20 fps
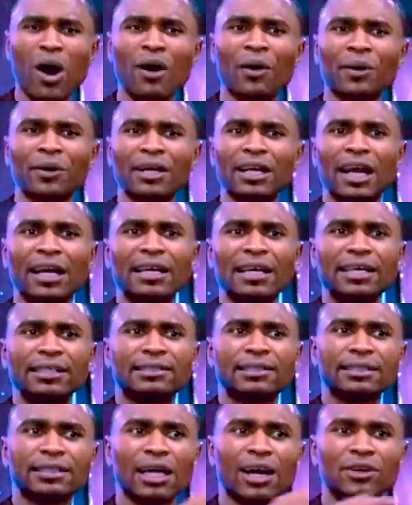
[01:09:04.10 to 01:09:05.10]

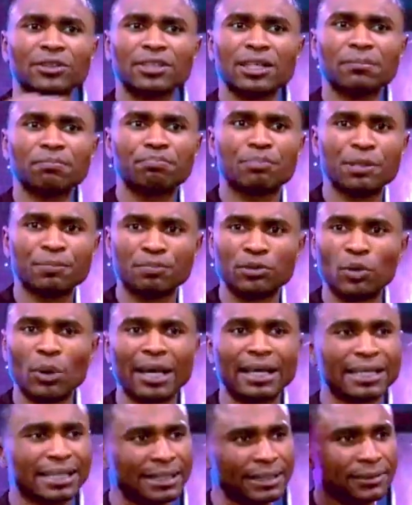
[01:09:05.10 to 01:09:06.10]
180,000 people
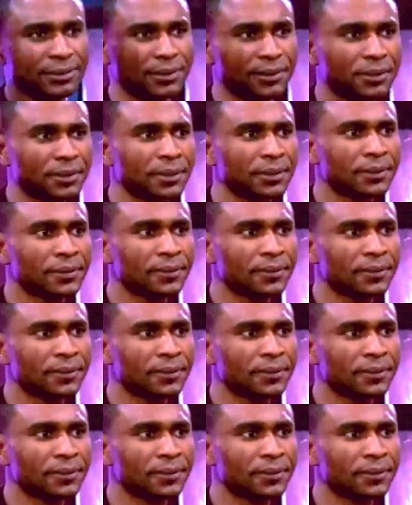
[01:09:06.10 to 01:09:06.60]
were killed.